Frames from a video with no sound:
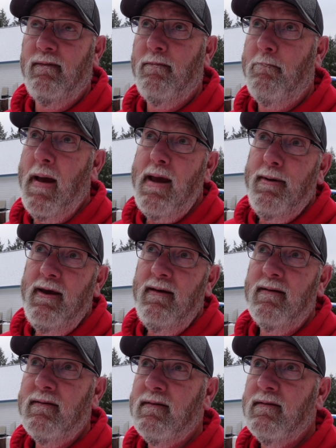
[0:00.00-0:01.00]
Maybe
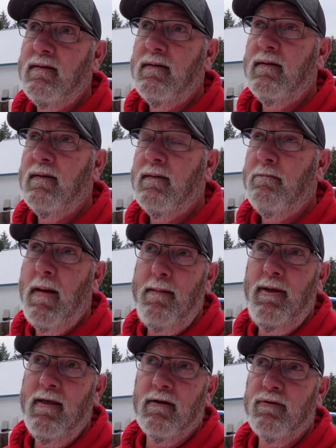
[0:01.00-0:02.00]

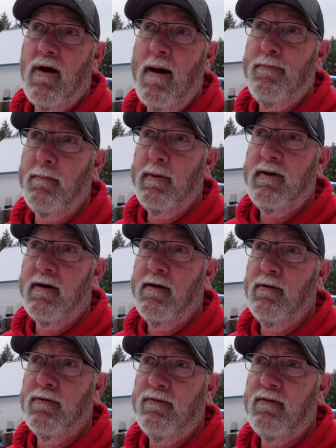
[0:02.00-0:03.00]
they'll drop the
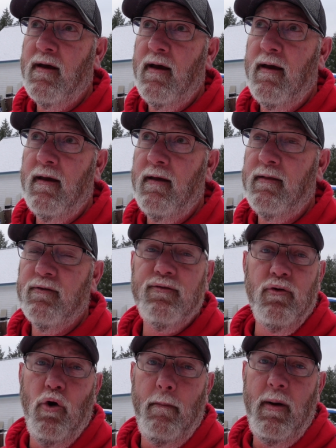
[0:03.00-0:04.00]
materials and the
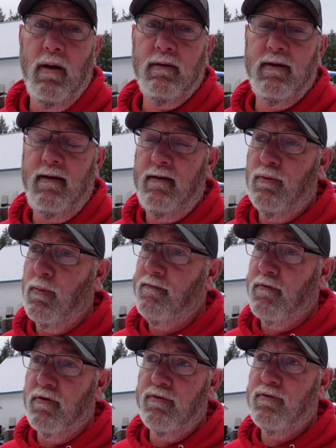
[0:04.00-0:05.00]
snow will melt and the
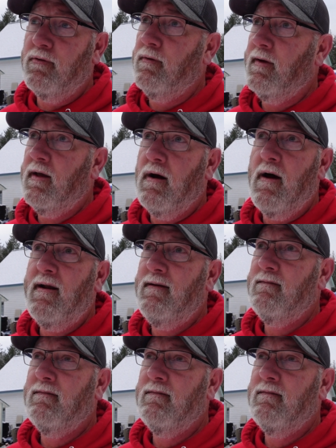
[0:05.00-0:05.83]
roofers will get on it.